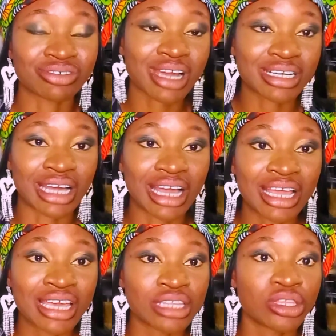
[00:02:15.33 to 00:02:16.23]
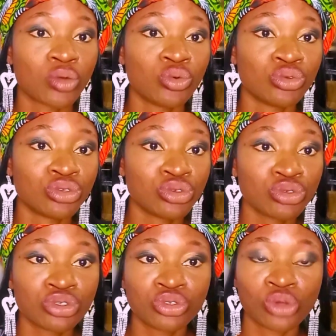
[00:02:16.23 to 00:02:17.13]
Rather, they will
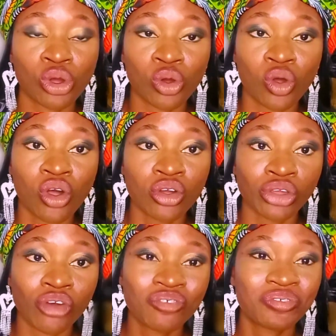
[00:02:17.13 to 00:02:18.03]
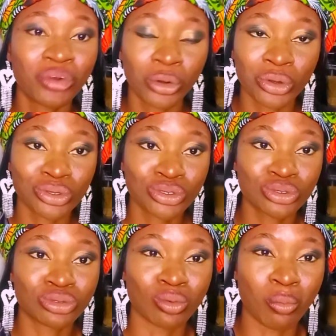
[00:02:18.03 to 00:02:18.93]
use your
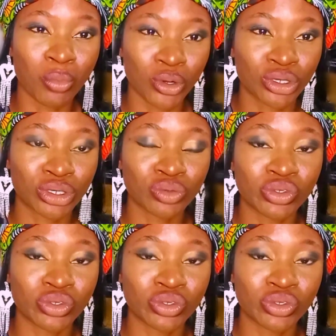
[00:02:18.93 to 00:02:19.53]
flaws to mock you.